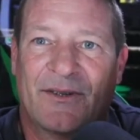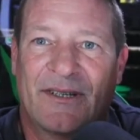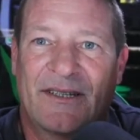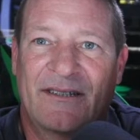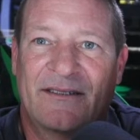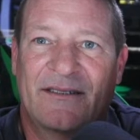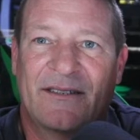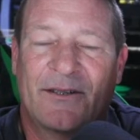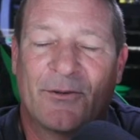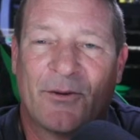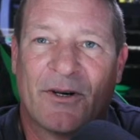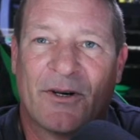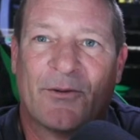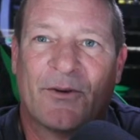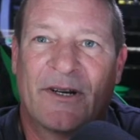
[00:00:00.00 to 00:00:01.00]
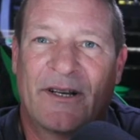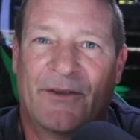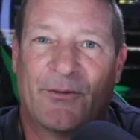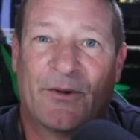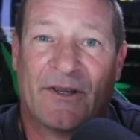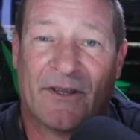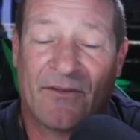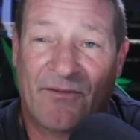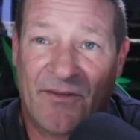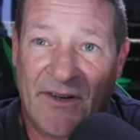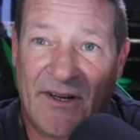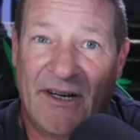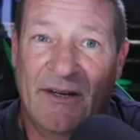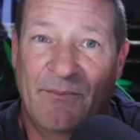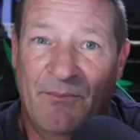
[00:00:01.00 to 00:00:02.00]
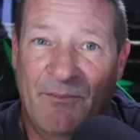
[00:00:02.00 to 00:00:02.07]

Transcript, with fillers: easy to work with with a very